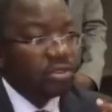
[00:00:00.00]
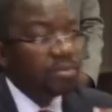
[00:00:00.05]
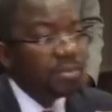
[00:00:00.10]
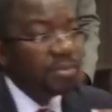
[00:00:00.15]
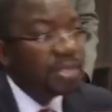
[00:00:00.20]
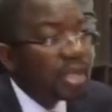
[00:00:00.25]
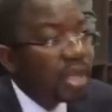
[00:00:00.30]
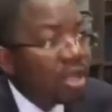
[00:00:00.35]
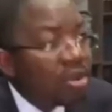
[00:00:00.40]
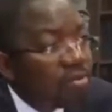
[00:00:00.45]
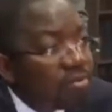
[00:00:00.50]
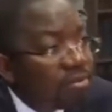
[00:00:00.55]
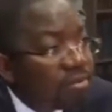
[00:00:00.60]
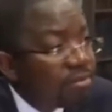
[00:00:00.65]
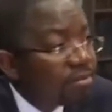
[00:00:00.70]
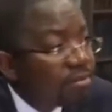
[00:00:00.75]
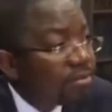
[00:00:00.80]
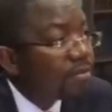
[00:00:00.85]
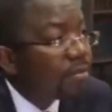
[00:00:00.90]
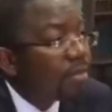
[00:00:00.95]
to be calm,
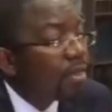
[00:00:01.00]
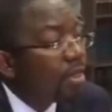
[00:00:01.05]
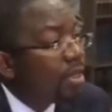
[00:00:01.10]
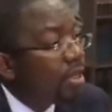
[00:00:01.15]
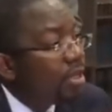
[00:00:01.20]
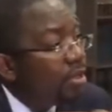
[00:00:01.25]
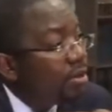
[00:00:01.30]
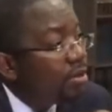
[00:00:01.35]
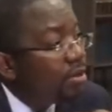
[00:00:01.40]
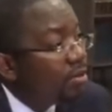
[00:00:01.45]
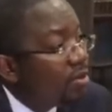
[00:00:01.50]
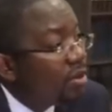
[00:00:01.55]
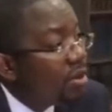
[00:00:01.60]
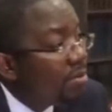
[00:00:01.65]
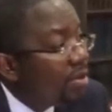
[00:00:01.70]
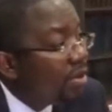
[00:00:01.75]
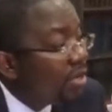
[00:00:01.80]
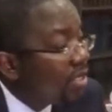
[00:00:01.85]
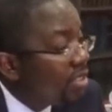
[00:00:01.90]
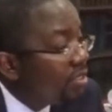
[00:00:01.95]
go
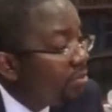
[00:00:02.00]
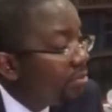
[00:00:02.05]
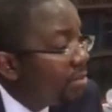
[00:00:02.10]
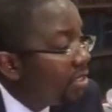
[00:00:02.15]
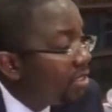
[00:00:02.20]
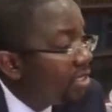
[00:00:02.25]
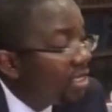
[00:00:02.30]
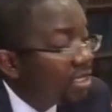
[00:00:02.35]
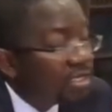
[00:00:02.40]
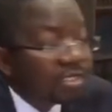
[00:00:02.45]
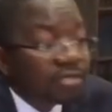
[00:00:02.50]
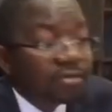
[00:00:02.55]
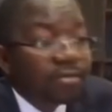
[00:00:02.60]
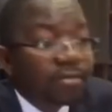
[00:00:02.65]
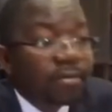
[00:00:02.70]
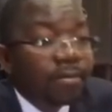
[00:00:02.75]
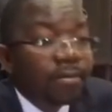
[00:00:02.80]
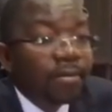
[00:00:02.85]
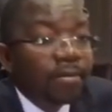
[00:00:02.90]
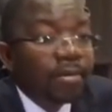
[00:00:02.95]
about its business.
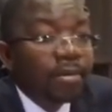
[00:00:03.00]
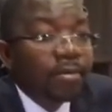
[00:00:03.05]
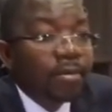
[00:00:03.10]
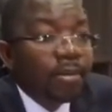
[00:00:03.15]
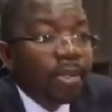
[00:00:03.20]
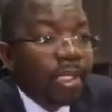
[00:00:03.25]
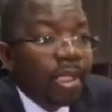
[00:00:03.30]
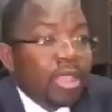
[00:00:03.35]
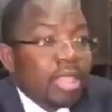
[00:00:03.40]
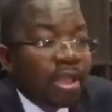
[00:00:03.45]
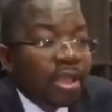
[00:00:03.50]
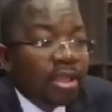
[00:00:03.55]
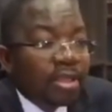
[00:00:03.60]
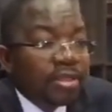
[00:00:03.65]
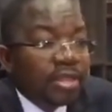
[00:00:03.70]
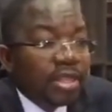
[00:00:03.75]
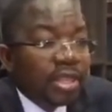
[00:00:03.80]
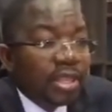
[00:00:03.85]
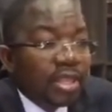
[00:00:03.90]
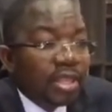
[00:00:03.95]

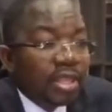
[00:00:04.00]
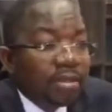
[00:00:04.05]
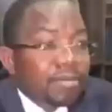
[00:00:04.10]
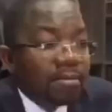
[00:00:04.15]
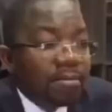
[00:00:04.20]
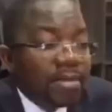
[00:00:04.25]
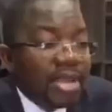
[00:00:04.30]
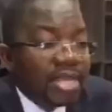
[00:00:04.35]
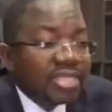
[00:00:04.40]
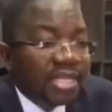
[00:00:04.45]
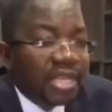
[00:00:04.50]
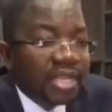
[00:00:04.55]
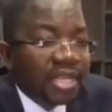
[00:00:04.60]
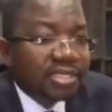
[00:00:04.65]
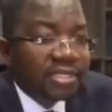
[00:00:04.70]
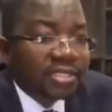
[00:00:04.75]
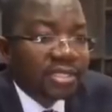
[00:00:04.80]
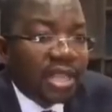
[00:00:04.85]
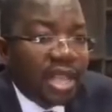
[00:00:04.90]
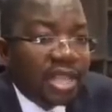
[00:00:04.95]
The matter
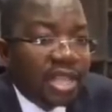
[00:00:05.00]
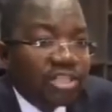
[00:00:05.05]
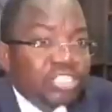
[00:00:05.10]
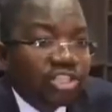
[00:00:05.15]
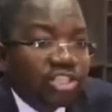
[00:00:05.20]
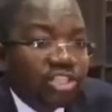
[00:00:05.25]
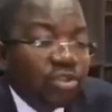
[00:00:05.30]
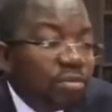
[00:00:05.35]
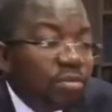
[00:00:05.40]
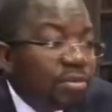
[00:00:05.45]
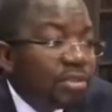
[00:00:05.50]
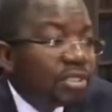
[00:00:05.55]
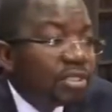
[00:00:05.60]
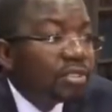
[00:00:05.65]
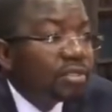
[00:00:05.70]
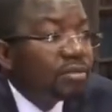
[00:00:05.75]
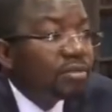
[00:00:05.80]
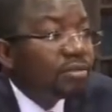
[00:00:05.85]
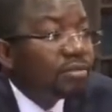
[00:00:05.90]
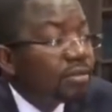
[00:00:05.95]
is assumed
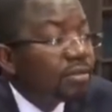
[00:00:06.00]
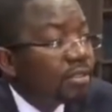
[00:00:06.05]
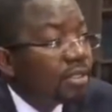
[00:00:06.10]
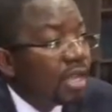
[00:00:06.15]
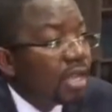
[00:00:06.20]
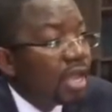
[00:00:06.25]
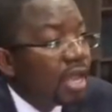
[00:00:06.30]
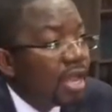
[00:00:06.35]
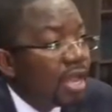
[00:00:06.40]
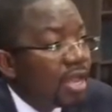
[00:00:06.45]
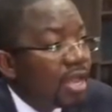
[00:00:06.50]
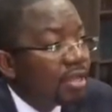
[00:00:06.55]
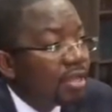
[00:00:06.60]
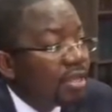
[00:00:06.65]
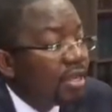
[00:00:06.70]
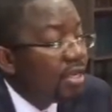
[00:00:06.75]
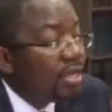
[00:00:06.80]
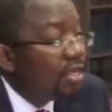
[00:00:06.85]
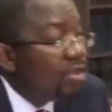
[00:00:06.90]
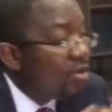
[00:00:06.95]
a
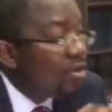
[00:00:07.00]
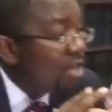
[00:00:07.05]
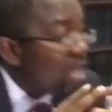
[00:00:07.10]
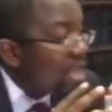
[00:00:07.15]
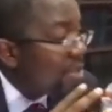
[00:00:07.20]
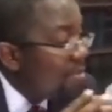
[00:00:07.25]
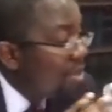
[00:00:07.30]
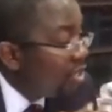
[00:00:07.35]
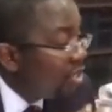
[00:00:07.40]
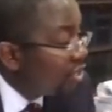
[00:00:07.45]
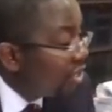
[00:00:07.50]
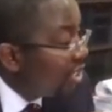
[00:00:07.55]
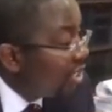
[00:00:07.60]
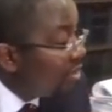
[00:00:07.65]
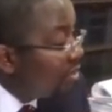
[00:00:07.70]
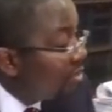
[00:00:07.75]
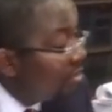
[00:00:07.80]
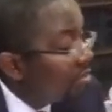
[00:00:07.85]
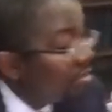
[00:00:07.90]
legal dimension